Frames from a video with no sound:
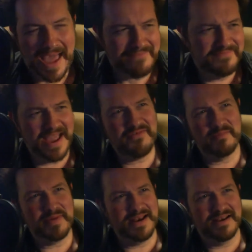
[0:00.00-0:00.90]
I've
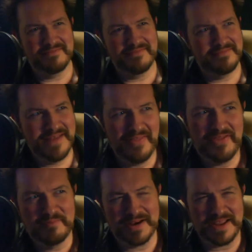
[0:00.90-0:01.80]
never been
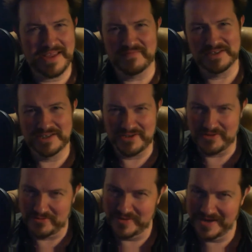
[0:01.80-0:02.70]
nothing but evil to
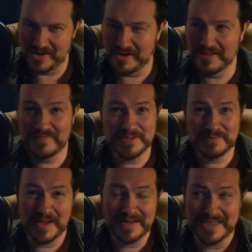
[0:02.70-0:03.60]
you in all of these
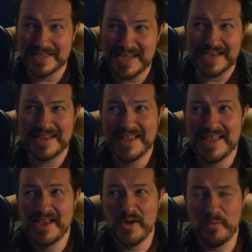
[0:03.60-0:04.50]
podcasts, yet
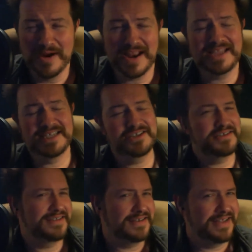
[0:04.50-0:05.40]
when I sent you
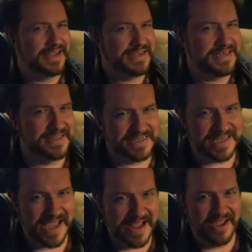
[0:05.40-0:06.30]
the link to this
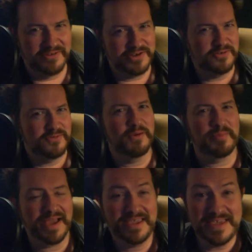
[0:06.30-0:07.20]
hangout, you wrote
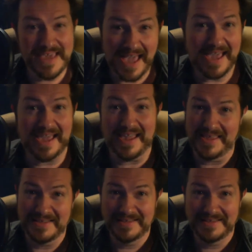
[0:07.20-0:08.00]
back, yay.